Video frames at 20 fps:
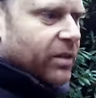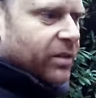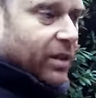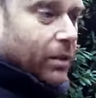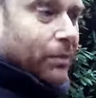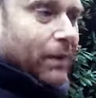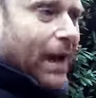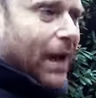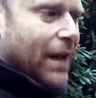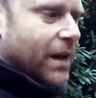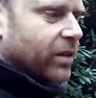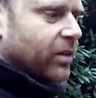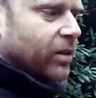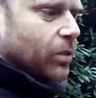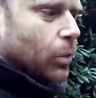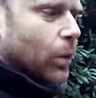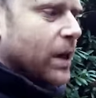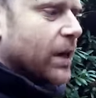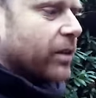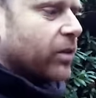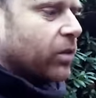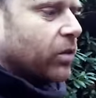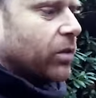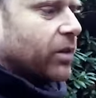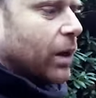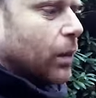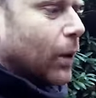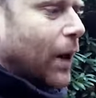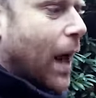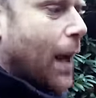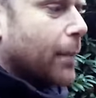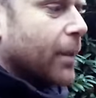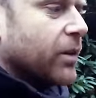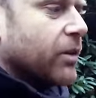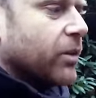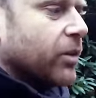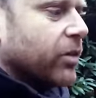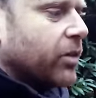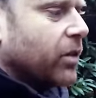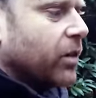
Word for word: some days, some weeks, see what happens,